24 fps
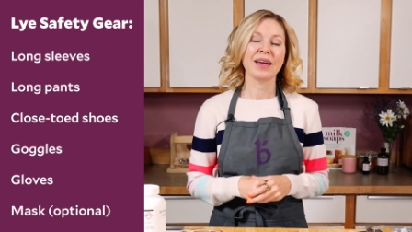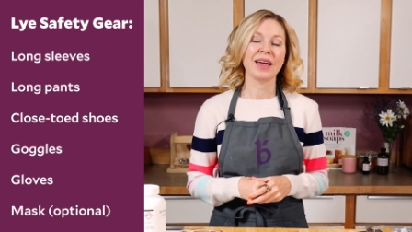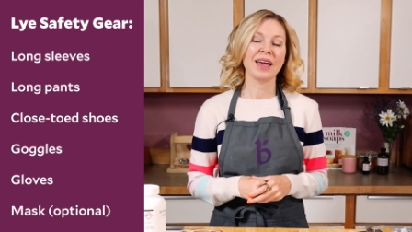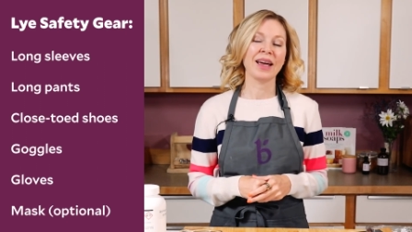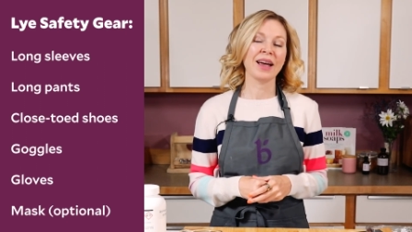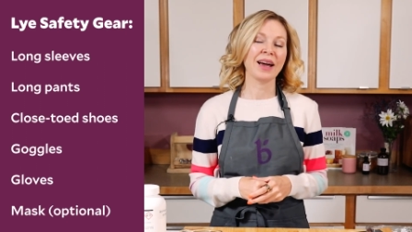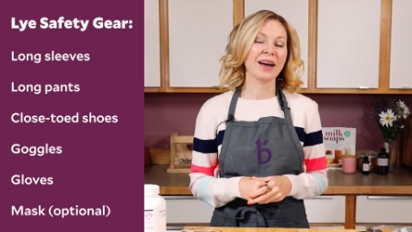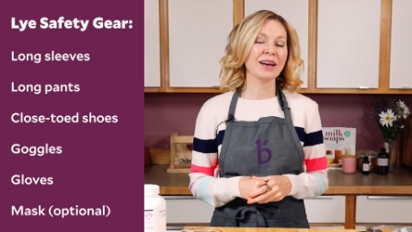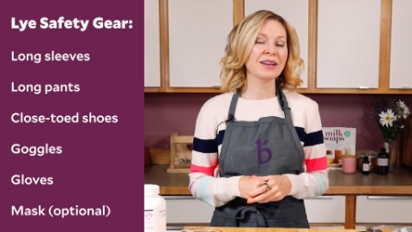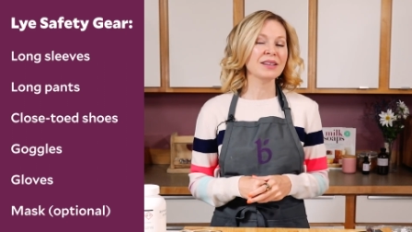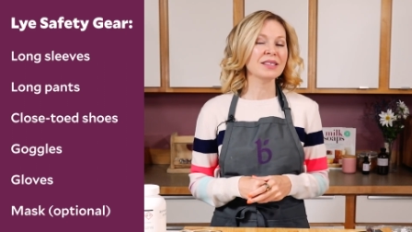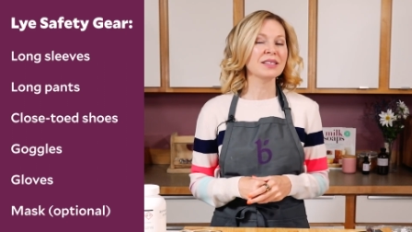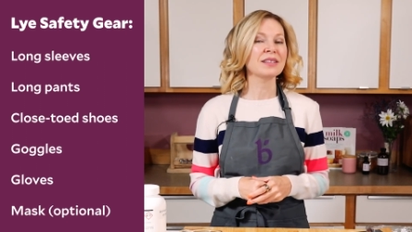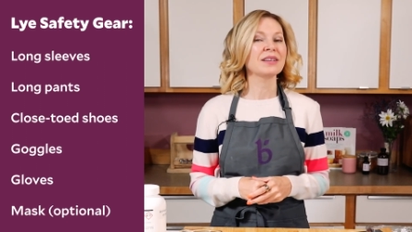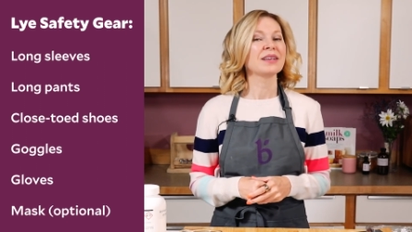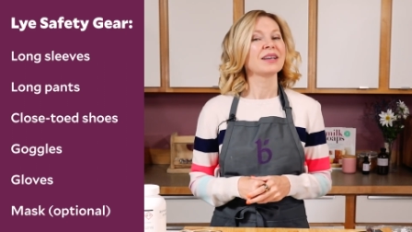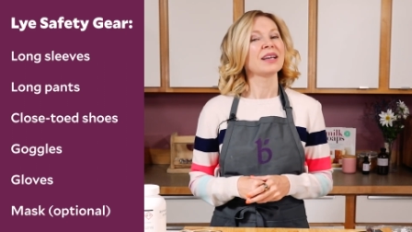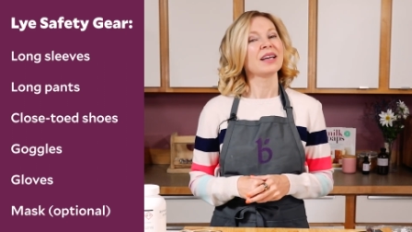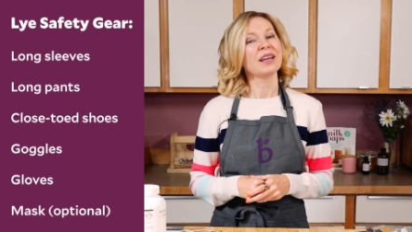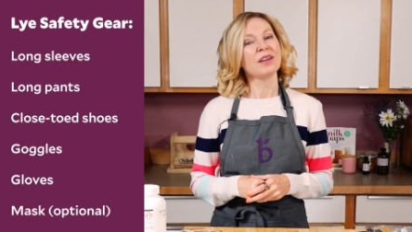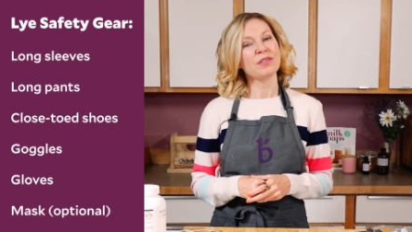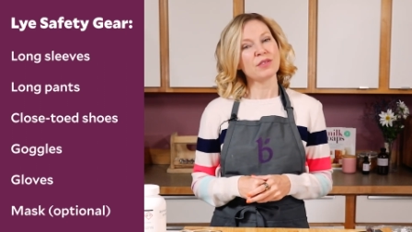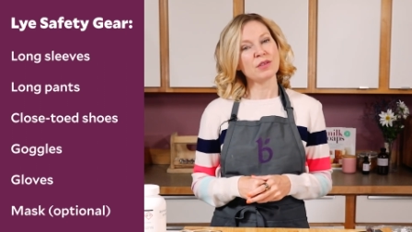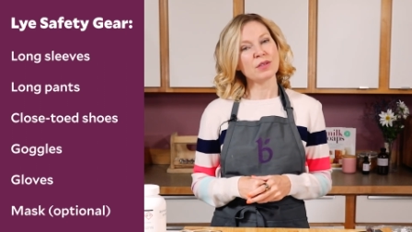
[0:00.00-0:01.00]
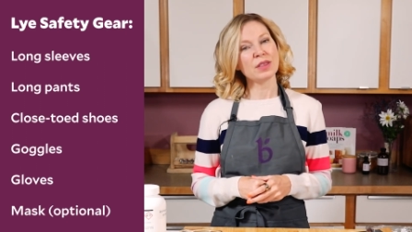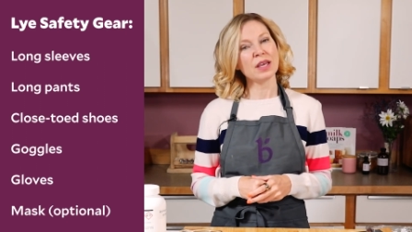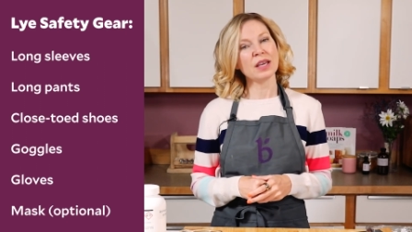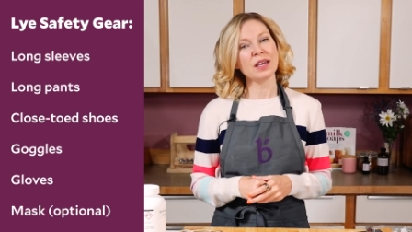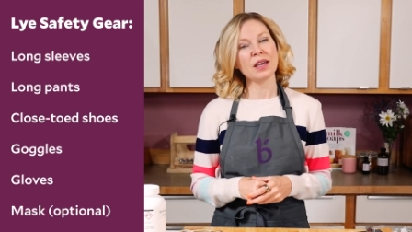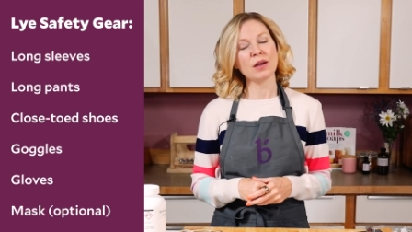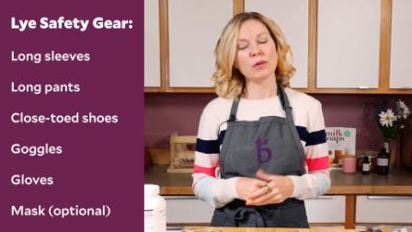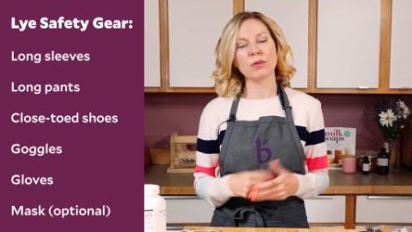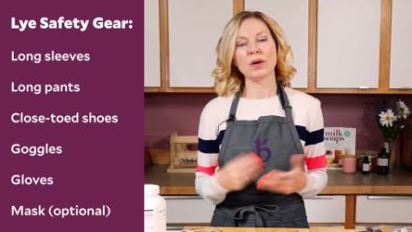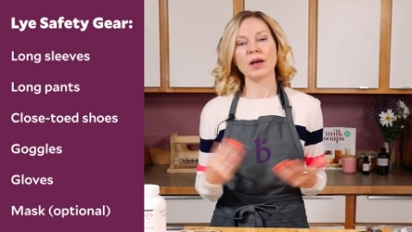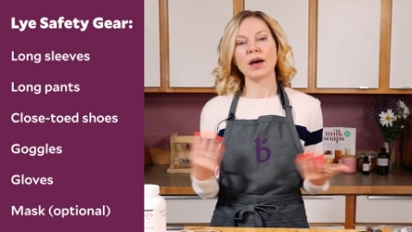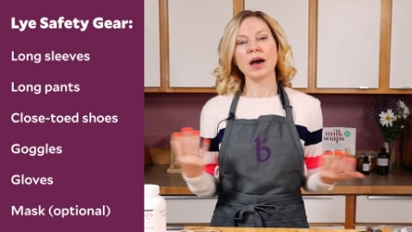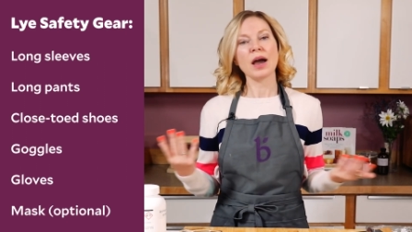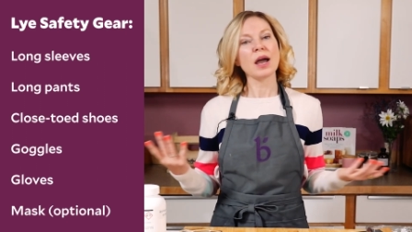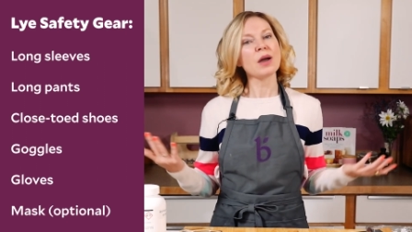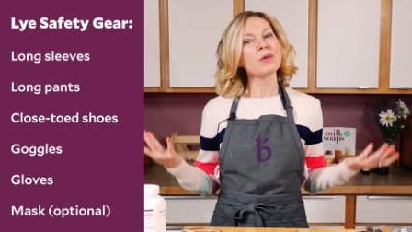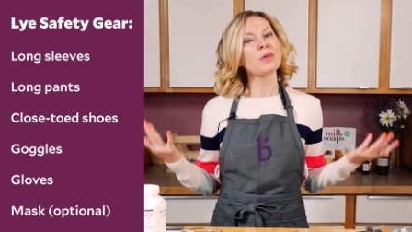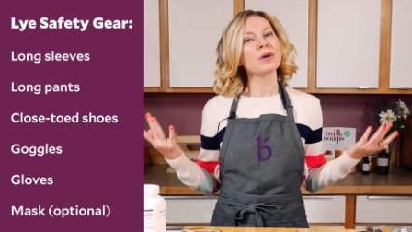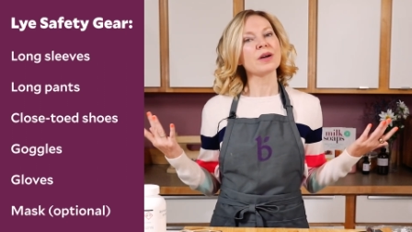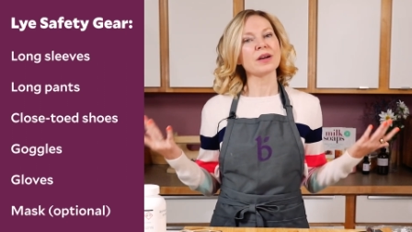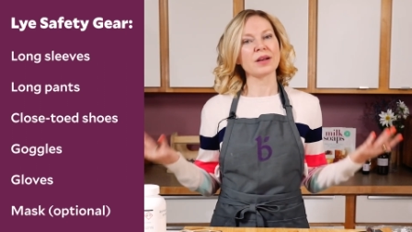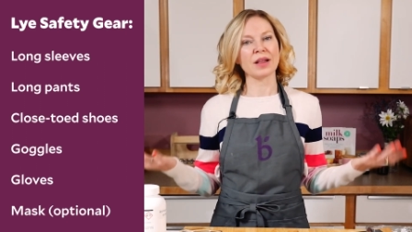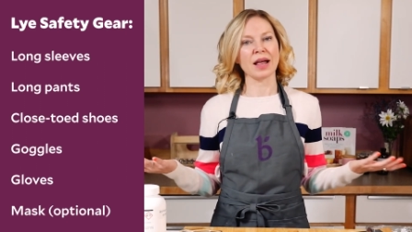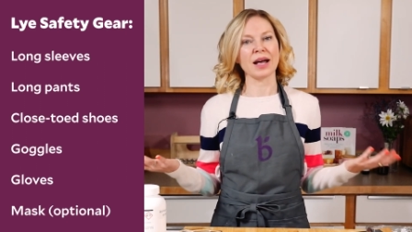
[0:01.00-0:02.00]
And if you're thinking, well, I
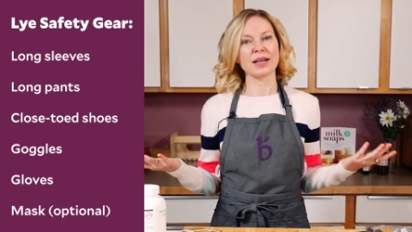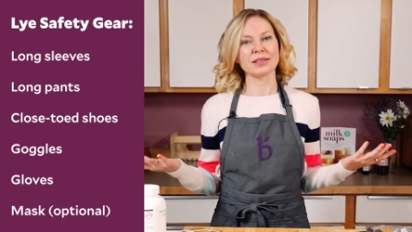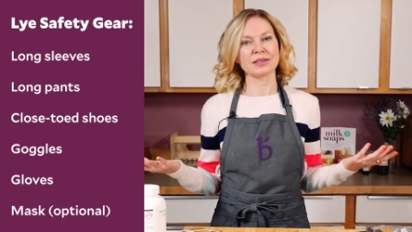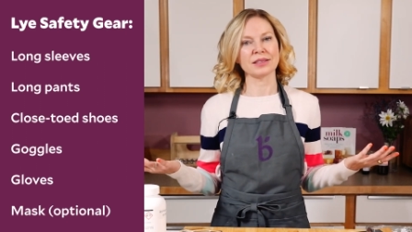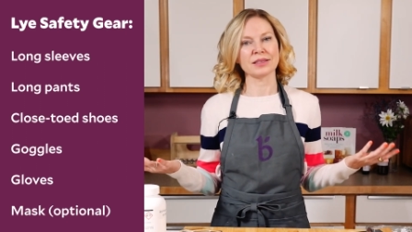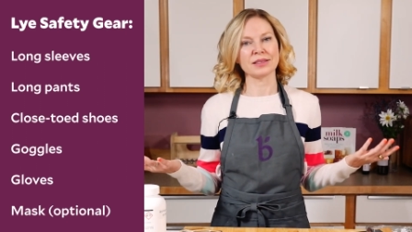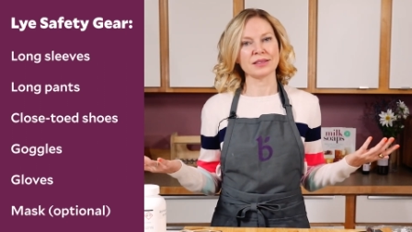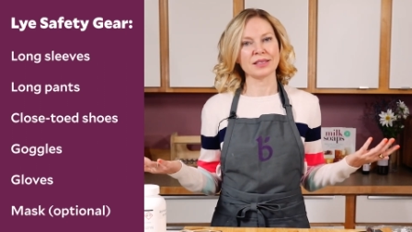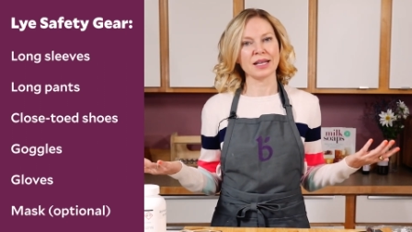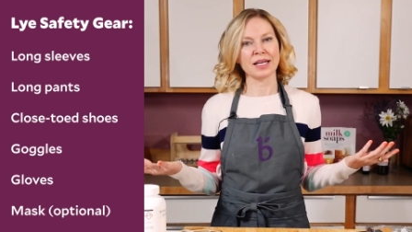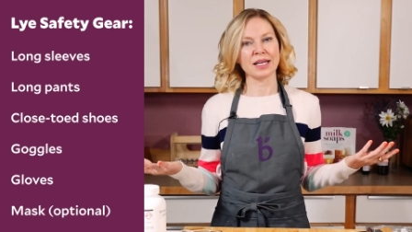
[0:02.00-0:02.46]
wear glasses,